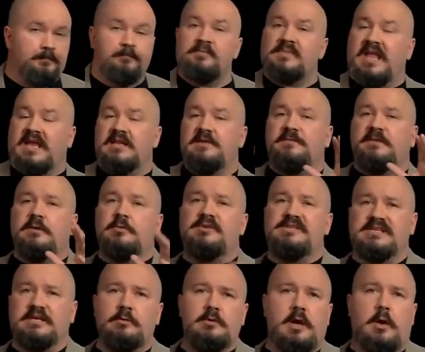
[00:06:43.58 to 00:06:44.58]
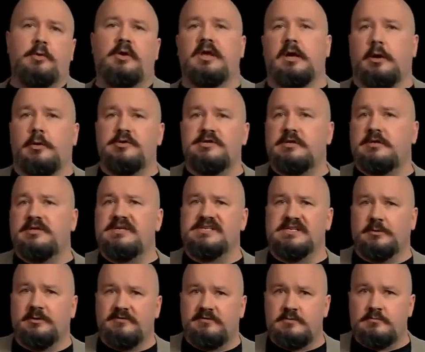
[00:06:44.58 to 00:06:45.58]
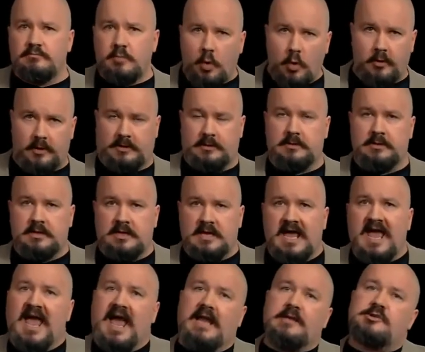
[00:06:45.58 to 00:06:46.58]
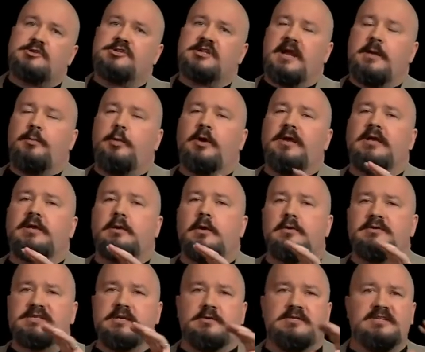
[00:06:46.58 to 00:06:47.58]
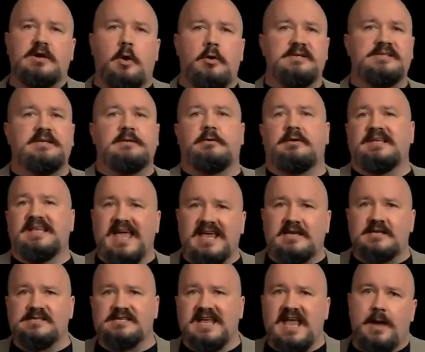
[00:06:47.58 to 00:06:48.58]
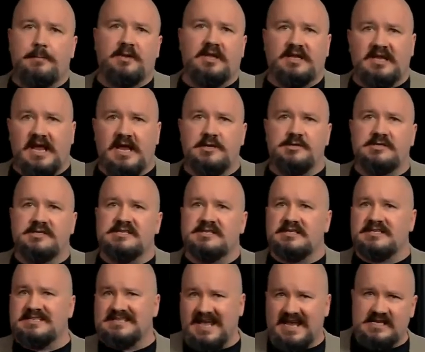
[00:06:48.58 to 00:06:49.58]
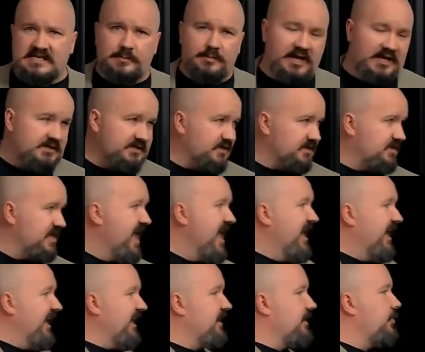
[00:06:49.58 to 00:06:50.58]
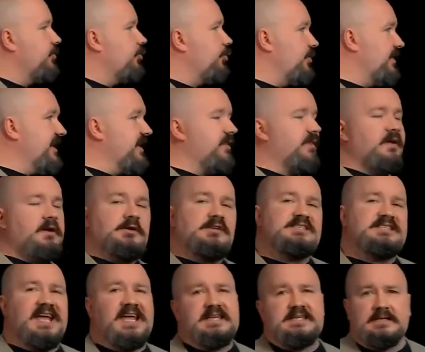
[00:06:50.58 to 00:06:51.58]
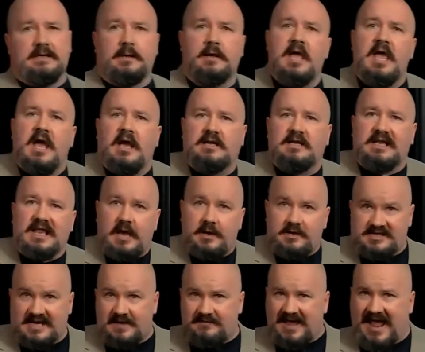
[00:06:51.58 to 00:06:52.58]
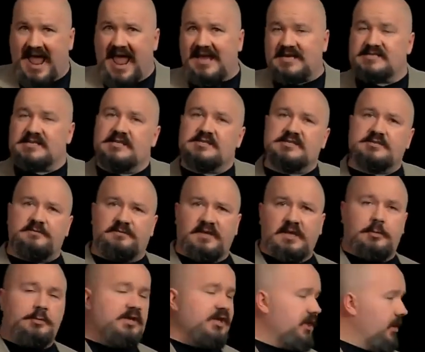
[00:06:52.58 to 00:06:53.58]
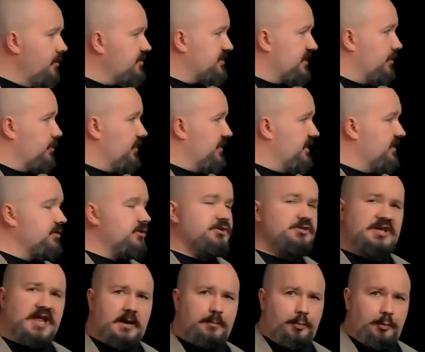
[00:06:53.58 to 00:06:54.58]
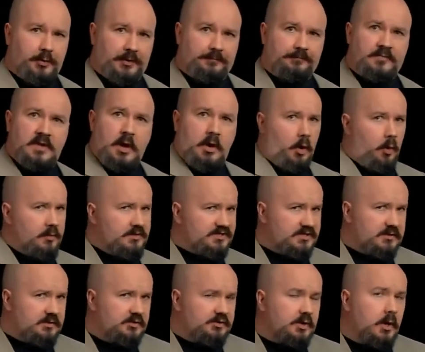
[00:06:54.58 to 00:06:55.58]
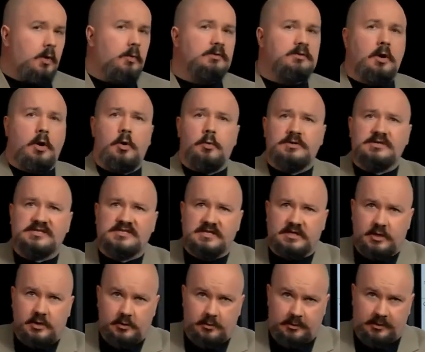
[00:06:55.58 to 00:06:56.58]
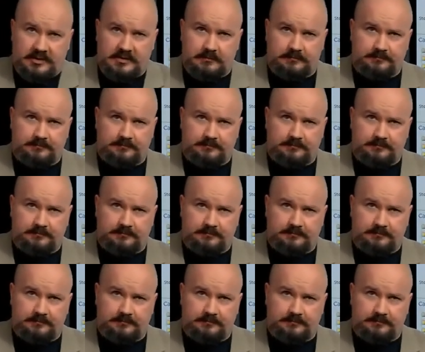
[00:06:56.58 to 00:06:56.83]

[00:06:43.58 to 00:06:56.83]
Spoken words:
And if you do know code, you can do even more. And SharePoint can also talk to your legacy applications and databases. It can read their data and allow you to have access to view and use it within SharePoint, always controlled, always secured.